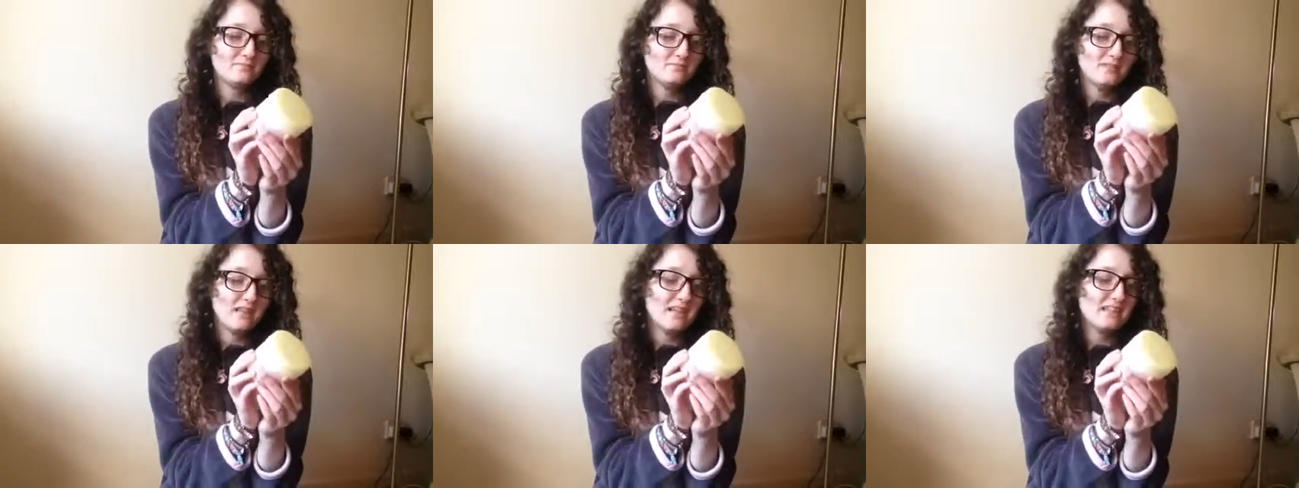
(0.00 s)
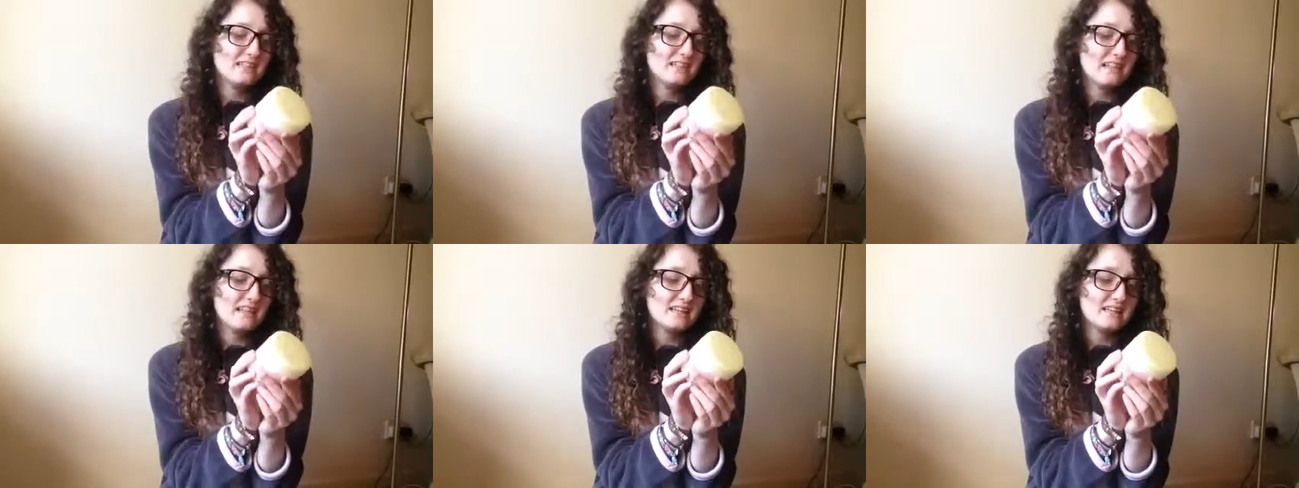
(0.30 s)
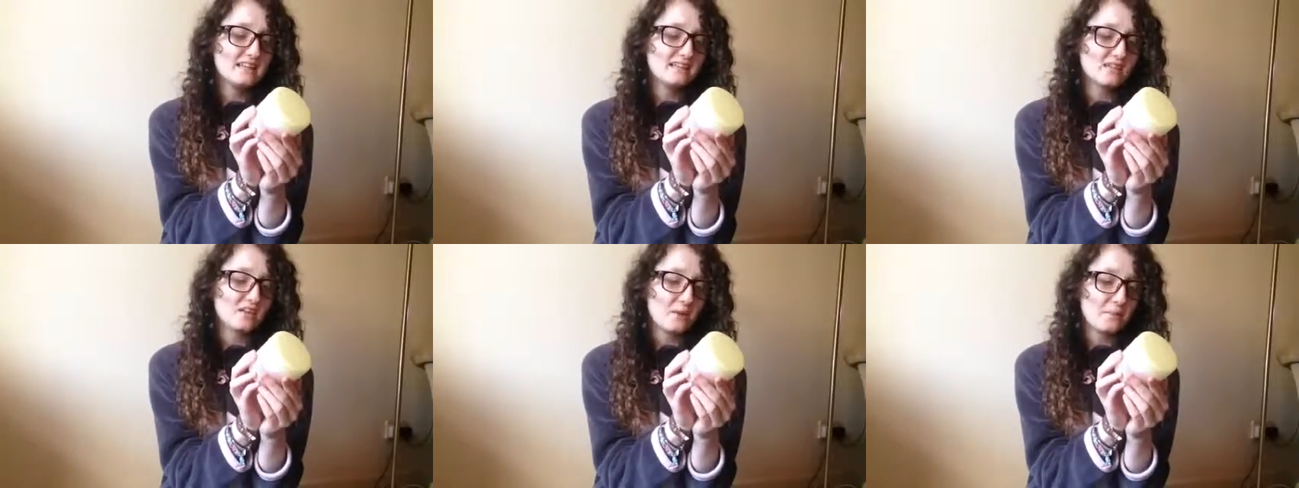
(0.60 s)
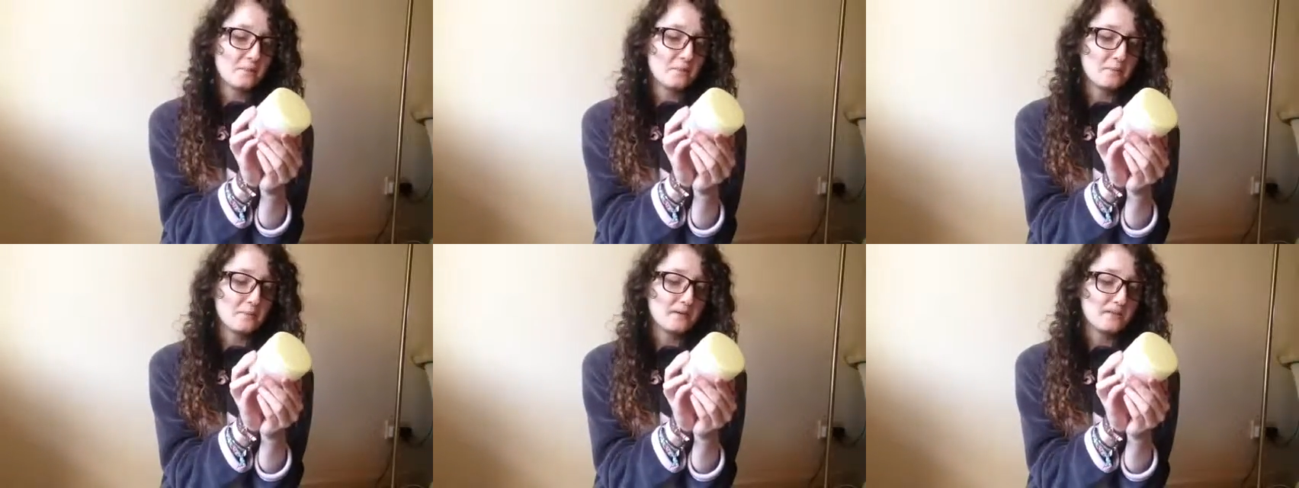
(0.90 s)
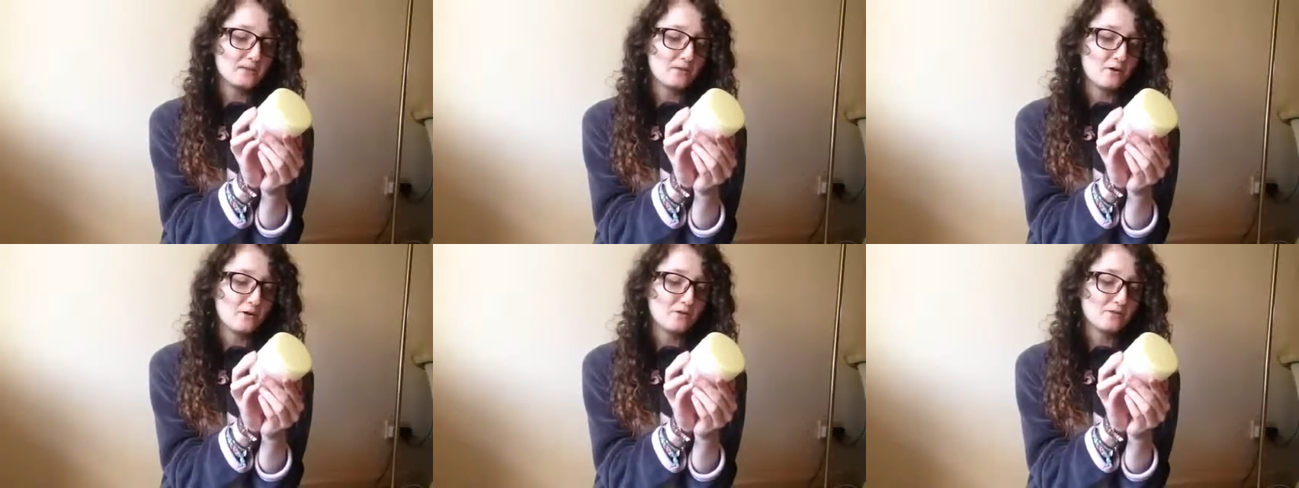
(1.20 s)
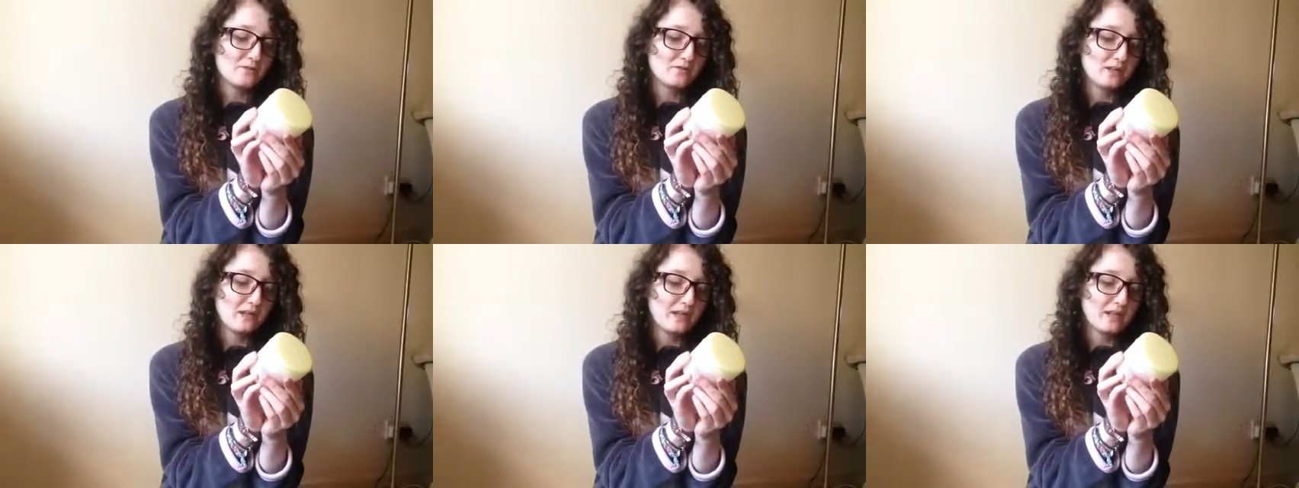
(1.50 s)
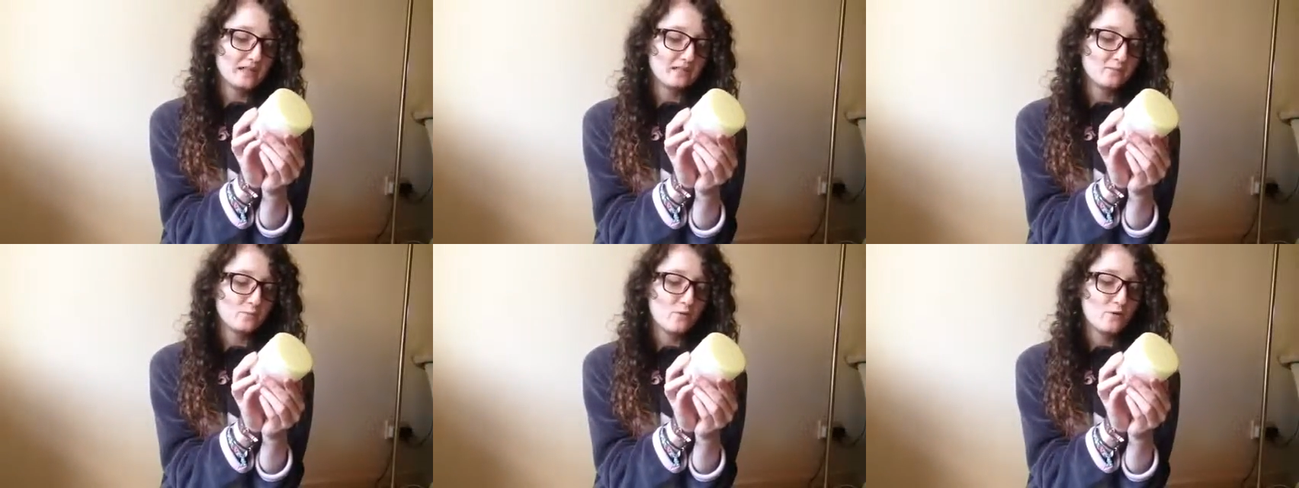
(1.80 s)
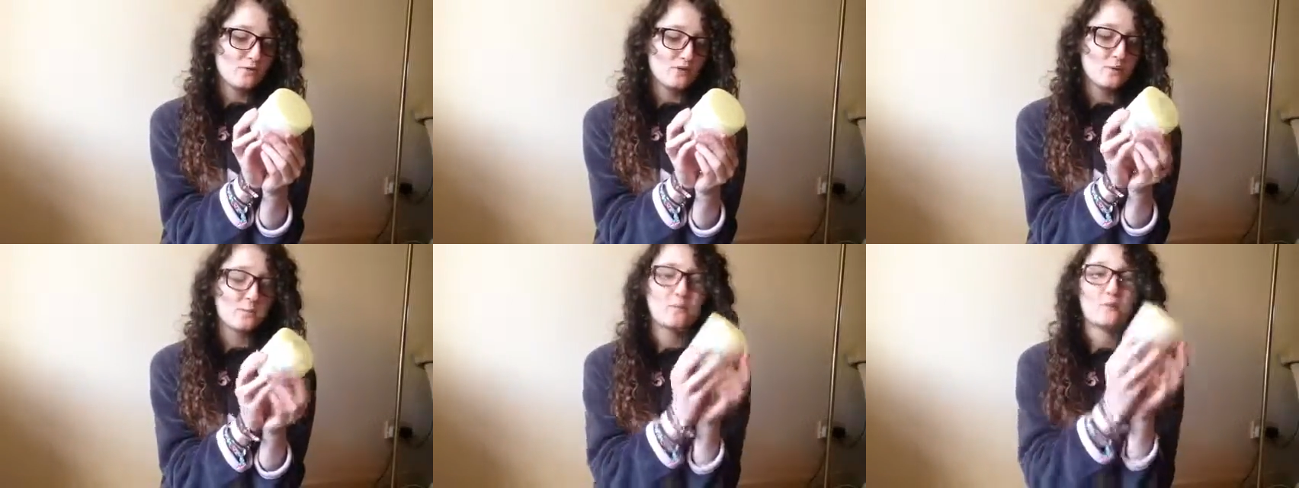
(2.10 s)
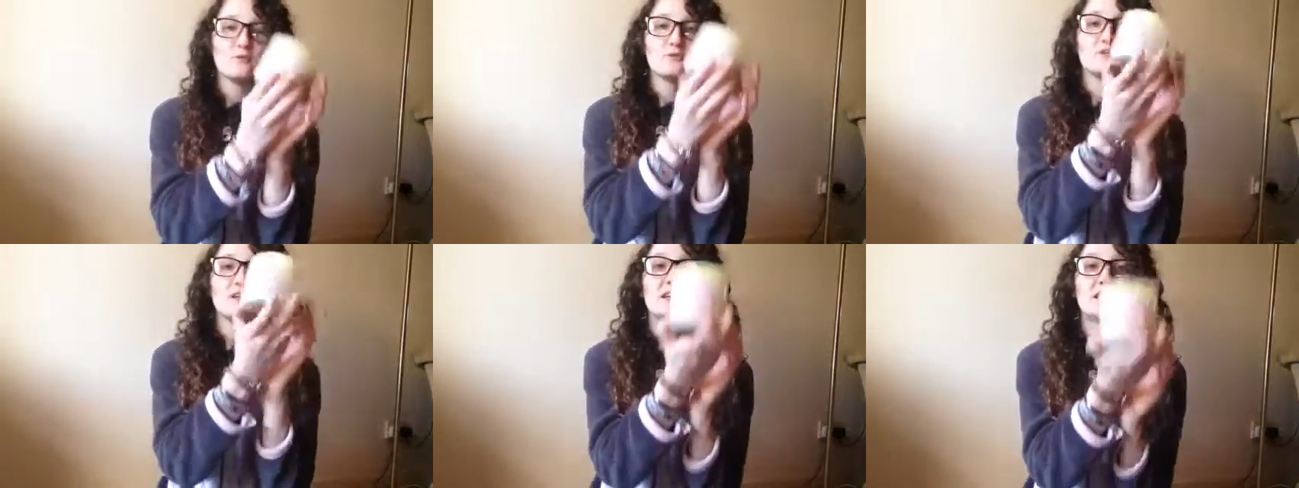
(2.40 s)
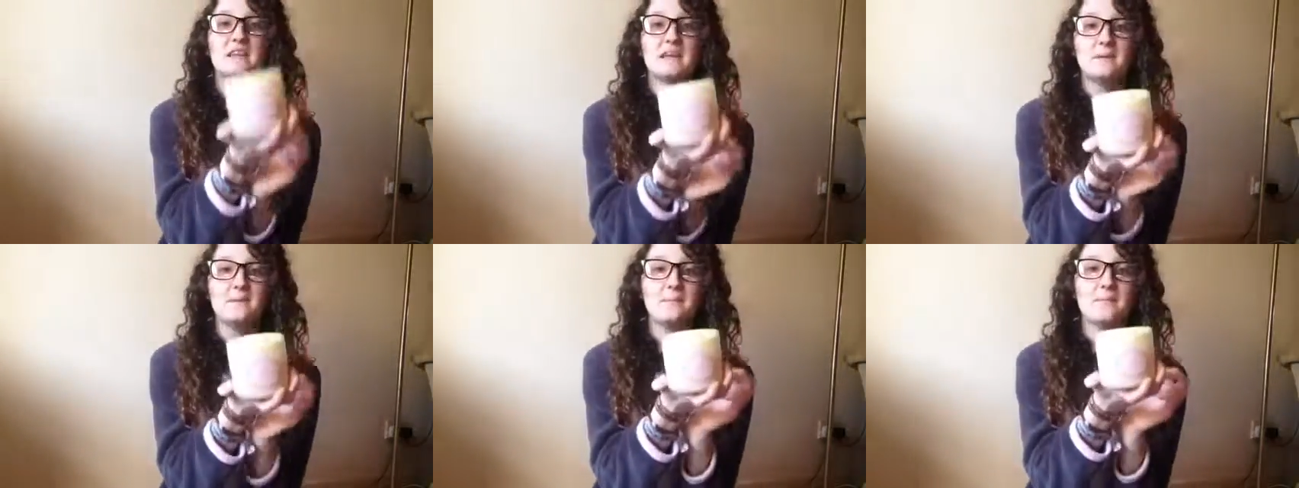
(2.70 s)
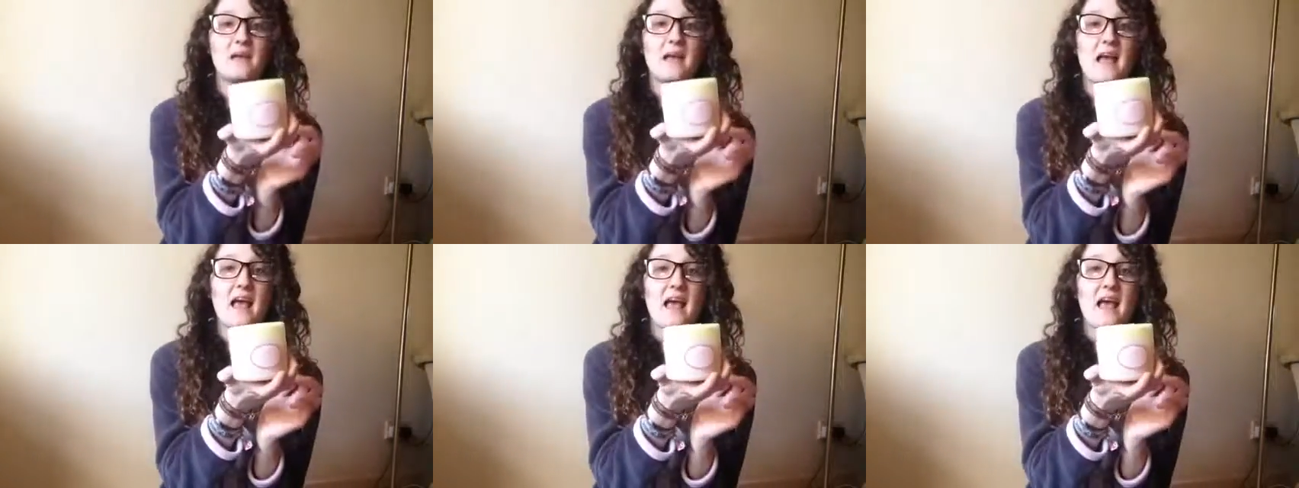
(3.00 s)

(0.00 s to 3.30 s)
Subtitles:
This is a Scrubbing Me Softly Smoothing Body Cream.